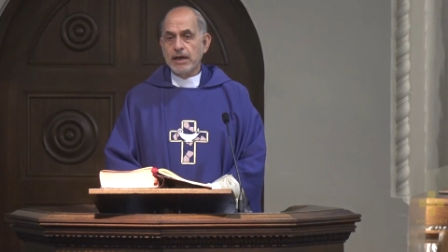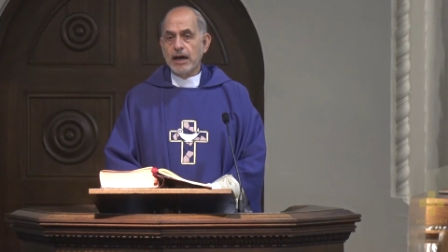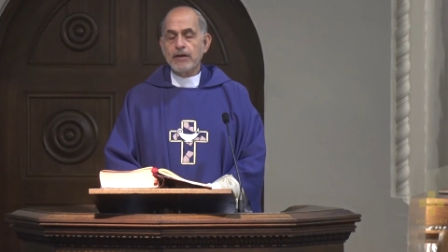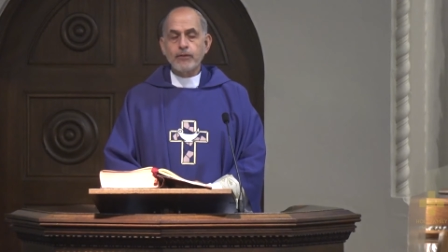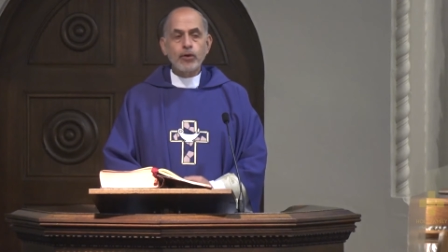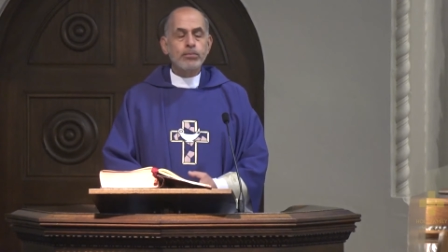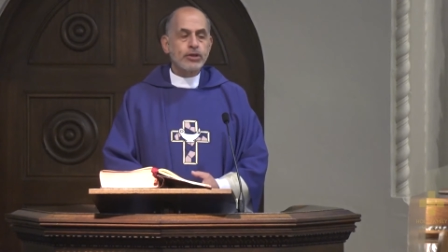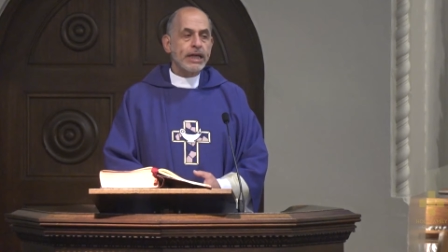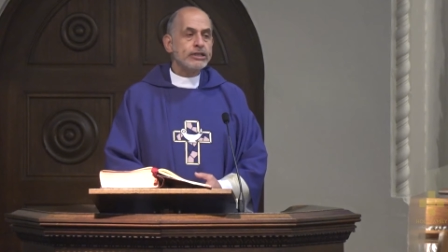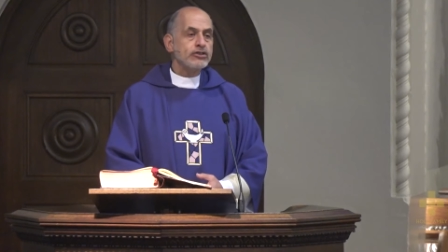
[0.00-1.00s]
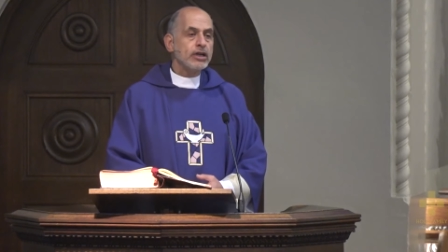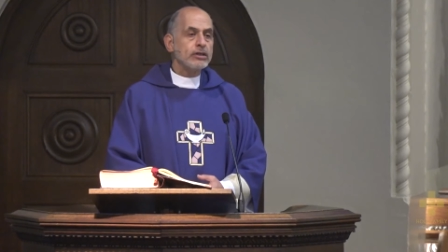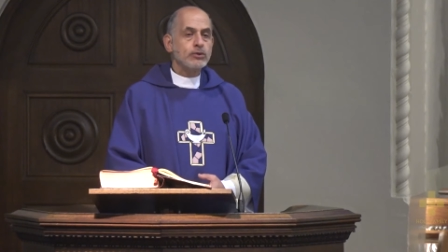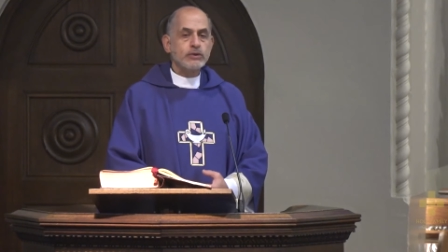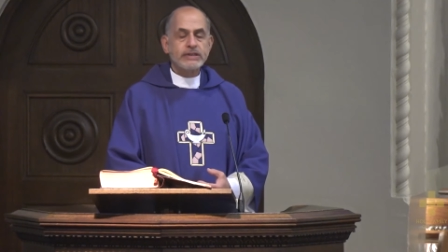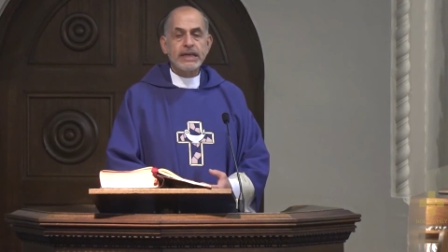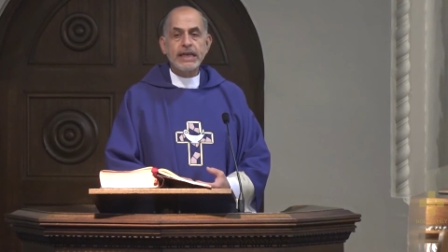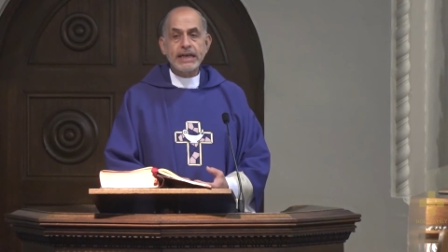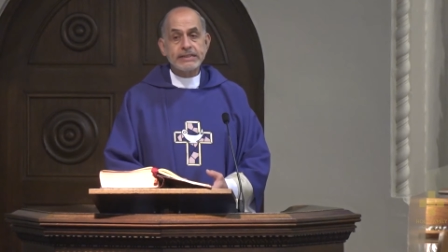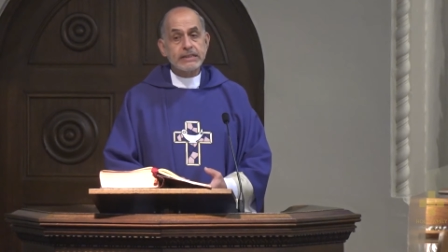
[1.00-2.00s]
Our full potential to say
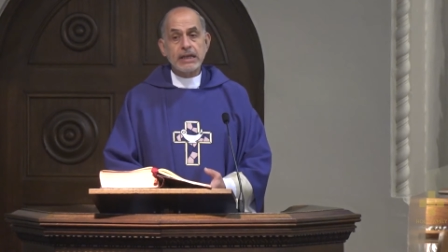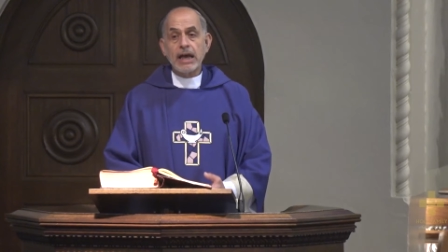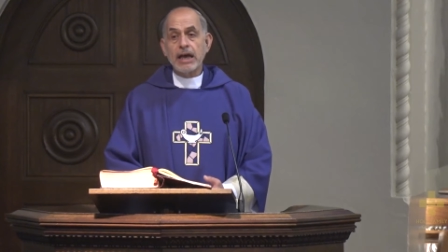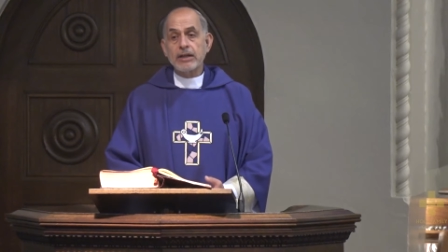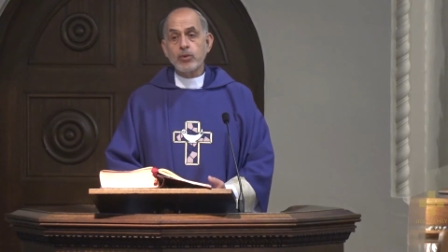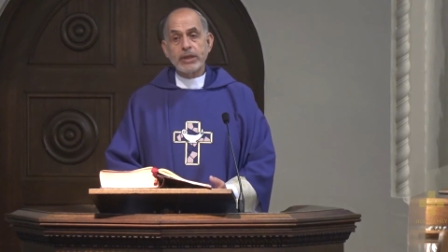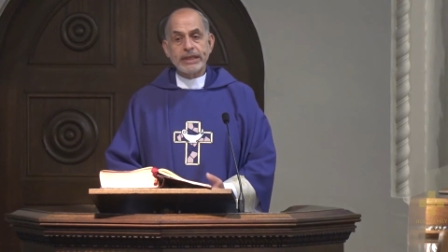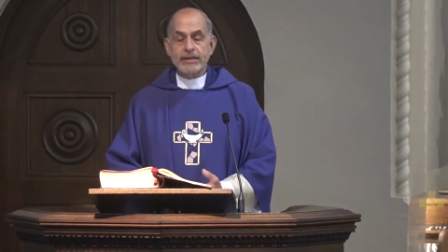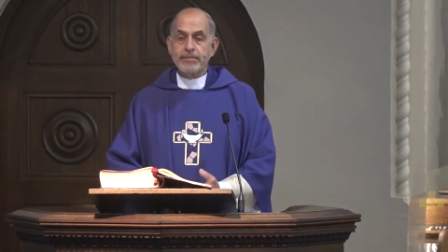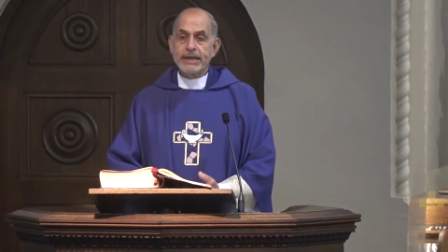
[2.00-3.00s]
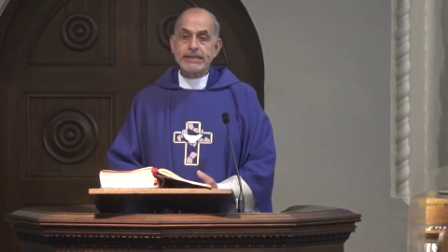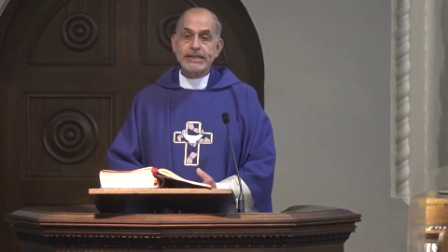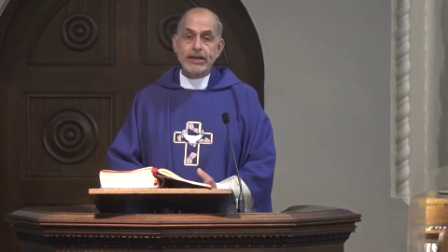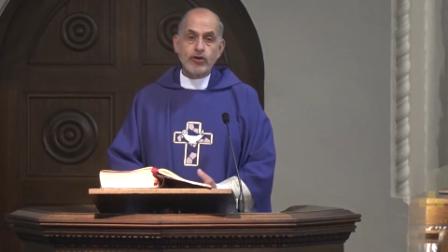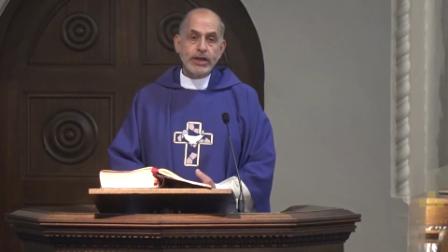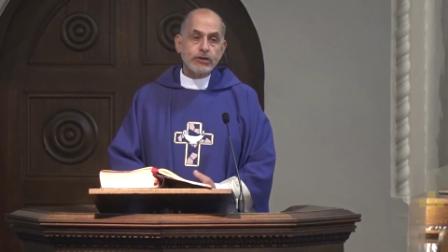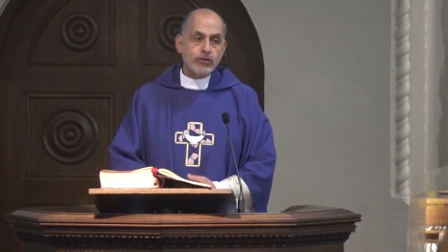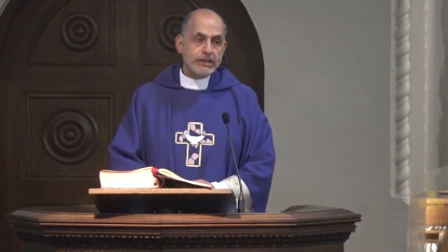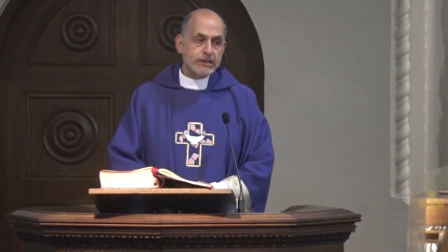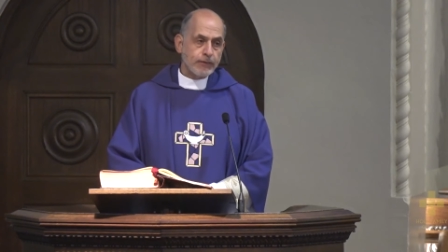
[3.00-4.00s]
yes to God when it means a great
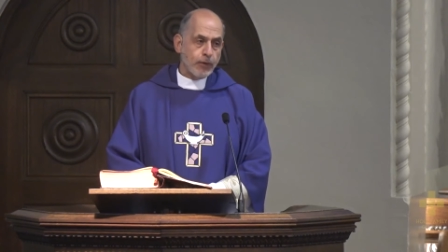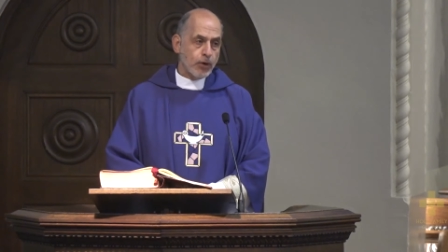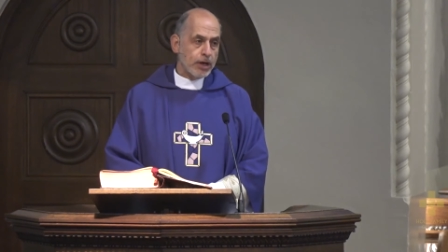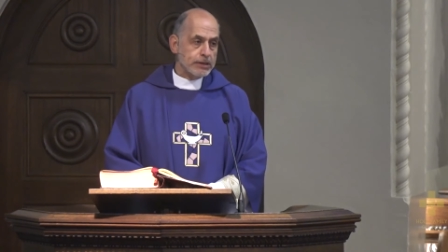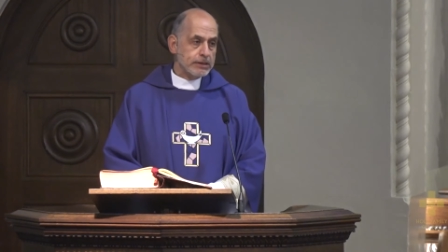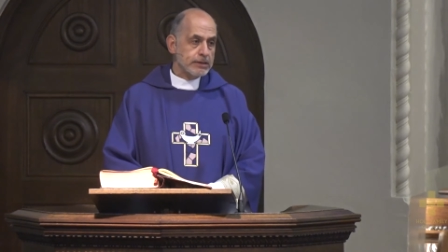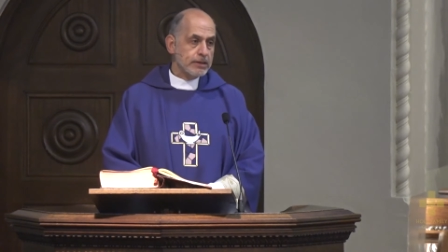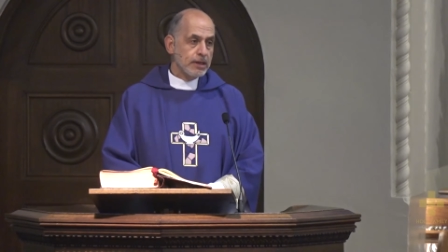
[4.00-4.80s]
risk for us.